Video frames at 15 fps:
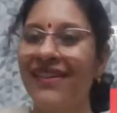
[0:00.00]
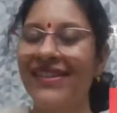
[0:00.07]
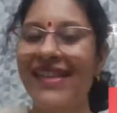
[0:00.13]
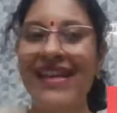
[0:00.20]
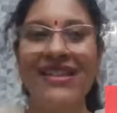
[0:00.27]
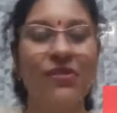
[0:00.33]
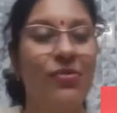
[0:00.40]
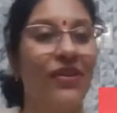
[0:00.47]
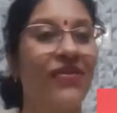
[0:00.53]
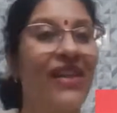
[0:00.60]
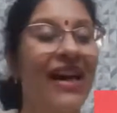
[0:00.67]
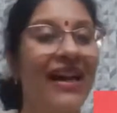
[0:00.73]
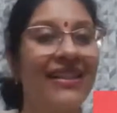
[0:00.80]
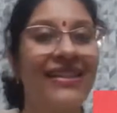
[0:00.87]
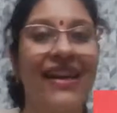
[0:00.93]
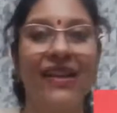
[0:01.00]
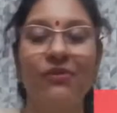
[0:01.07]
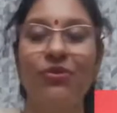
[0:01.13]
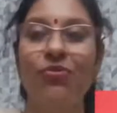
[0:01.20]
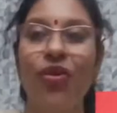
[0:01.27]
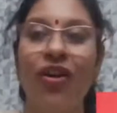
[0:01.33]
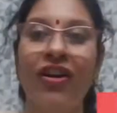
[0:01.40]
yes, with that, I
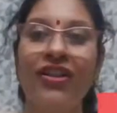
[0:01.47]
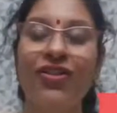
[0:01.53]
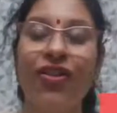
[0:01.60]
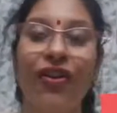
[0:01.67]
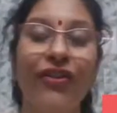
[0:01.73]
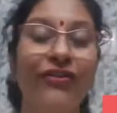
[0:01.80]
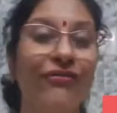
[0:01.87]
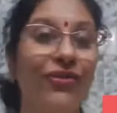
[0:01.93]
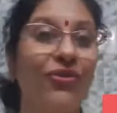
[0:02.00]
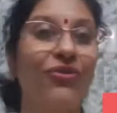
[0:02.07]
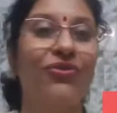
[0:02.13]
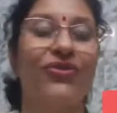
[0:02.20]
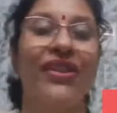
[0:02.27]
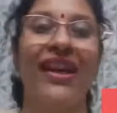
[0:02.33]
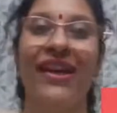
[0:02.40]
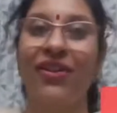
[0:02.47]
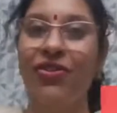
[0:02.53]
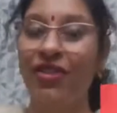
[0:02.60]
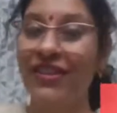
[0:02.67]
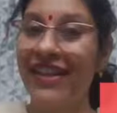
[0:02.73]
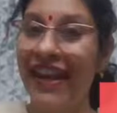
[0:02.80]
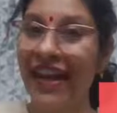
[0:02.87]
would want all of you to take
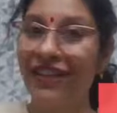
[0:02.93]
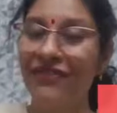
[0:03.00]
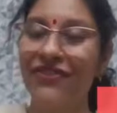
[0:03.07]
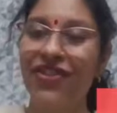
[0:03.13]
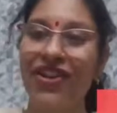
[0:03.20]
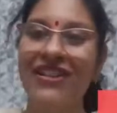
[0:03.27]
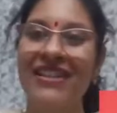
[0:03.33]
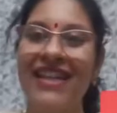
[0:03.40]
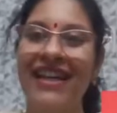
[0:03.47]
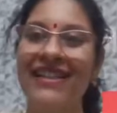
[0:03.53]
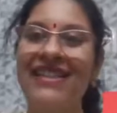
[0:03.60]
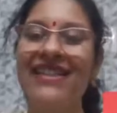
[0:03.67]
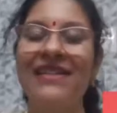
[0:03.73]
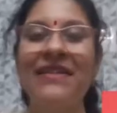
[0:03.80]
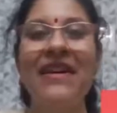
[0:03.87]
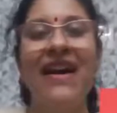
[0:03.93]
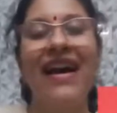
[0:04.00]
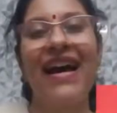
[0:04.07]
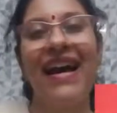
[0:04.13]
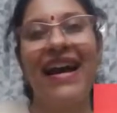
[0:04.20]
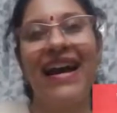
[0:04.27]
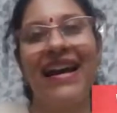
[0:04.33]
good care of yourselves
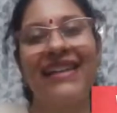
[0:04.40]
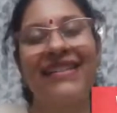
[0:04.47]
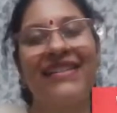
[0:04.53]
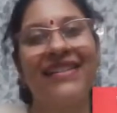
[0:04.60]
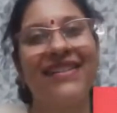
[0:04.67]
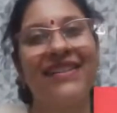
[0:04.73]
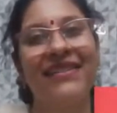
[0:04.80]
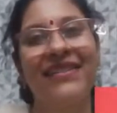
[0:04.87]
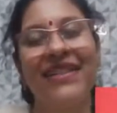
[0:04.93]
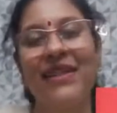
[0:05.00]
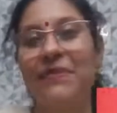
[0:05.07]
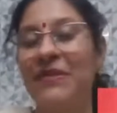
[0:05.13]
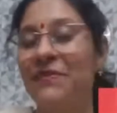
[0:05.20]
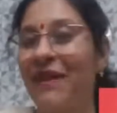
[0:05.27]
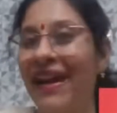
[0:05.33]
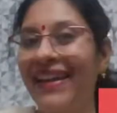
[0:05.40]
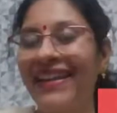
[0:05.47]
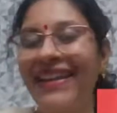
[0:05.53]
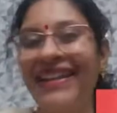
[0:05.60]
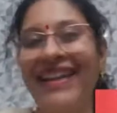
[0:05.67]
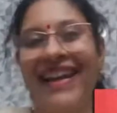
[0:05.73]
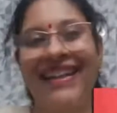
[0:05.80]
and keep
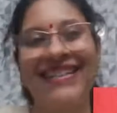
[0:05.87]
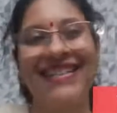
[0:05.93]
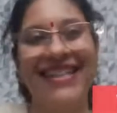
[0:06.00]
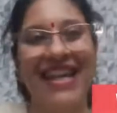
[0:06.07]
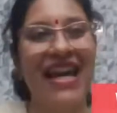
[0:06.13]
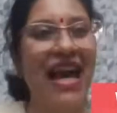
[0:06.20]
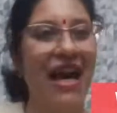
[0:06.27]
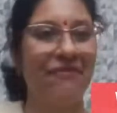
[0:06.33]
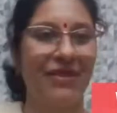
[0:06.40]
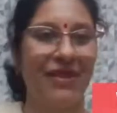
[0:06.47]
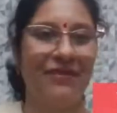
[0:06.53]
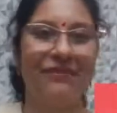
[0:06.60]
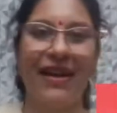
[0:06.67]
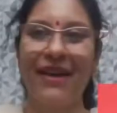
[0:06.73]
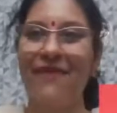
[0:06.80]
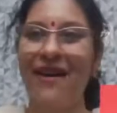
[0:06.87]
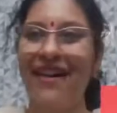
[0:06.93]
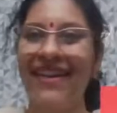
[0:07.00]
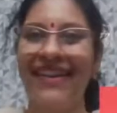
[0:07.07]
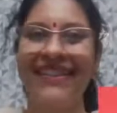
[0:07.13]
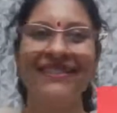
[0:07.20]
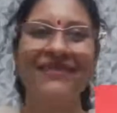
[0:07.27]
smiling and stay happy. Bye
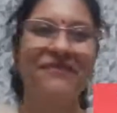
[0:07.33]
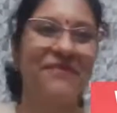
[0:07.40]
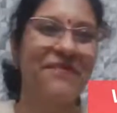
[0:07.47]
bye.